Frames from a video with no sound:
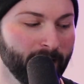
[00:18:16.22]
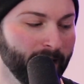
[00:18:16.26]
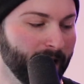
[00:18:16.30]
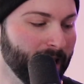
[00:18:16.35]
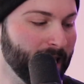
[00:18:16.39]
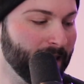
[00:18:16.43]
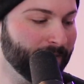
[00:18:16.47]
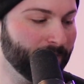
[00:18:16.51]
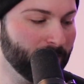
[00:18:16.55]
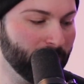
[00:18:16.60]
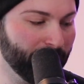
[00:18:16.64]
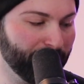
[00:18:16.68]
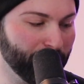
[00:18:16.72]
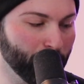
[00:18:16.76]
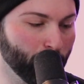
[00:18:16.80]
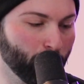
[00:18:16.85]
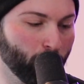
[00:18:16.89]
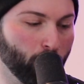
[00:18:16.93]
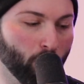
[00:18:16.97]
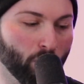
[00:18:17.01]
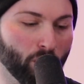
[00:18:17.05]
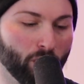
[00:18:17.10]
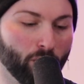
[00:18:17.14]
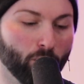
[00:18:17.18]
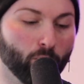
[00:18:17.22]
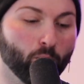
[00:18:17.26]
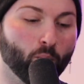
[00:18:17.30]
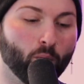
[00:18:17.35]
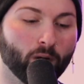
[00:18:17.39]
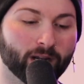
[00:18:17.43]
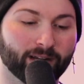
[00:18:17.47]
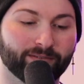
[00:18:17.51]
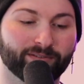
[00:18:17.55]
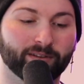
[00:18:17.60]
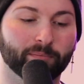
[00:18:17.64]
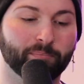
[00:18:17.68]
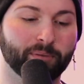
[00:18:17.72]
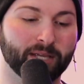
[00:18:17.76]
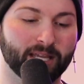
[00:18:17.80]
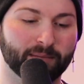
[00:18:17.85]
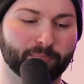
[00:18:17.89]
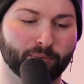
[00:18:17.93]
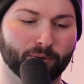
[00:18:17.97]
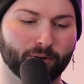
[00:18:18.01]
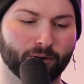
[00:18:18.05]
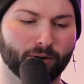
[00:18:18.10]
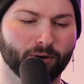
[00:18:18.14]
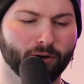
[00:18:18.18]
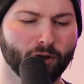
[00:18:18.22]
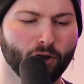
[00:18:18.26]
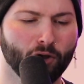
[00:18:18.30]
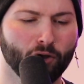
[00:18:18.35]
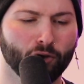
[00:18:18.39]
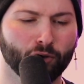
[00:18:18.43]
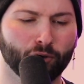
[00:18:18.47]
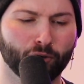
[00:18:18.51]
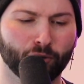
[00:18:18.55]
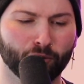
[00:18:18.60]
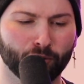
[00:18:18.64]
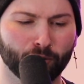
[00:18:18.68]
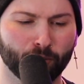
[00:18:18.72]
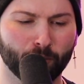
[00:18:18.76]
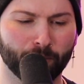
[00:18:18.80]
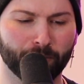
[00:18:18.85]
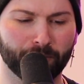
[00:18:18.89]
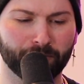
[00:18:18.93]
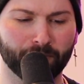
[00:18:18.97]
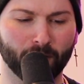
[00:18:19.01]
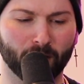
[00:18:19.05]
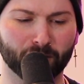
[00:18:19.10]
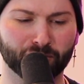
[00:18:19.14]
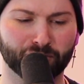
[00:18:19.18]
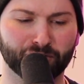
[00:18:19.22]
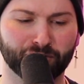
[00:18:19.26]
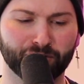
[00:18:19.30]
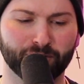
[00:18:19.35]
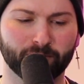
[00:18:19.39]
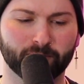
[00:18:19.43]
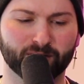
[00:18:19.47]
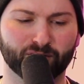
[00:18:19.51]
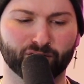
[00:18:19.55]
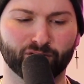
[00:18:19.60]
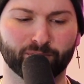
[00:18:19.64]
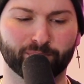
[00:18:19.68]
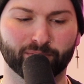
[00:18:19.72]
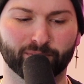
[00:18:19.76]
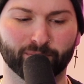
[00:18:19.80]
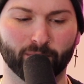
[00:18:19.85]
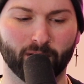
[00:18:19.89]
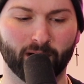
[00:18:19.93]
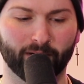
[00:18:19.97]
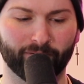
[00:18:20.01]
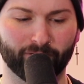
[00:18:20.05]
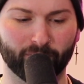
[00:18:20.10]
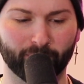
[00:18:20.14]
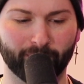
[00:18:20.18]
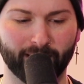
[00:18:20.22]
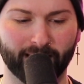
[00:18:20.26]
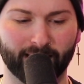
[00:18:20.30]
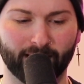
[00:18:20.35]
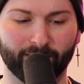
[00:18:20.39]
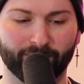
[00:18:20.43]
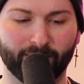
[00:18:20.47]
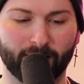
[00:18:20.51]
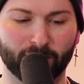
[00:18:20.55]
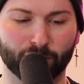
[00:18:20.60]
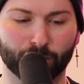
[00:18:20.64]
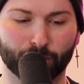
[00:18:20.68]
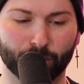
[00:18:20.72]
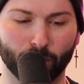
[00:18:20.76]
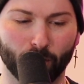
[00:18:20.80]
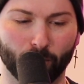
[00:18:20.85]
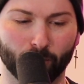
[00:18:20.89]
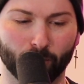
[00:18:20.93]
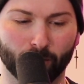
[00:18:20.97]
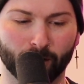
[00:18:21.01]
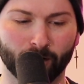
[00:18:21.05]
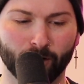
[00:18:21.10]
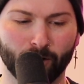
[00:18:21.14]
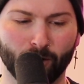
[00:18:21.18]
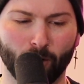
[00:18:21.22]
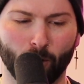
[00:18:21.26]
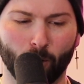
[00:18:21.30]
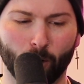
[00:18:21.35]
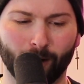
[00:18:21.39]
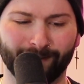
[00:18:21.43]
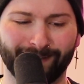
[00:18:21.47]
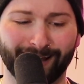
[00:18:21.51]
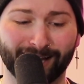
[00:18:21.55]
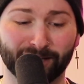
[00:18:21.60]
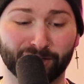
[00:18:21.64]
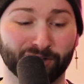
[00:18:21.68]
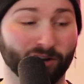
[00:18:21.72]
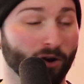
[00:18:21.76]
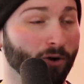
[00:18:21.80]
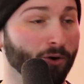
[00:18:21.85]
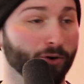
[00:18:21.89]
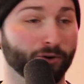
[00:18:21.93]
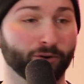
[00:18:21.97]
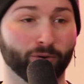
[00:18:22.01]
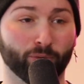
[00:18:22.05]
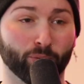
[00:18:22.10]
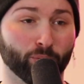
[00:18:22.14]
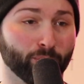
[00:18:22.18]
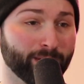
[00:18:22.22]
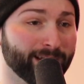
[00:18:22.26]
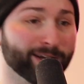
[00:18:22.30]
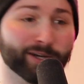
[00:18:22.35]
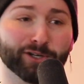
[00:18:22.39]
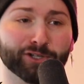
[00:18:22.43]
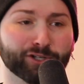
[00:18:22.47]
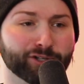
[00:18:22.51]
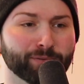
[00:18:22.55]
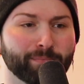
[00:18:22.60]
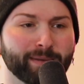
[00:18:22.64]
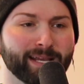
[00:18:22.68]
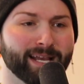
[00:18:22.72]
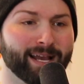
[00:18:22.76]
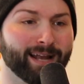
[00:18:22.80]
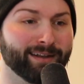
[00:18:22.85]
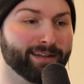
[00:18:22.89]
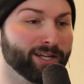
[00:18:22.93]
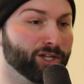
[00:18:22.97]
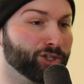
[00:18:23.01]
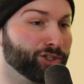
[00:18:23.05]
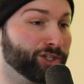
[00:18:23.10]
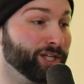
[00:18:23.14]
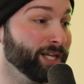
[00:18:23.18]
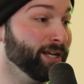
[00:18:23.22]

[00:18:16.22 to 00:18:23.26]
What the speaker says: Even if you were one of the people who thought she was super wrong for making that joke, or that her career should be ended,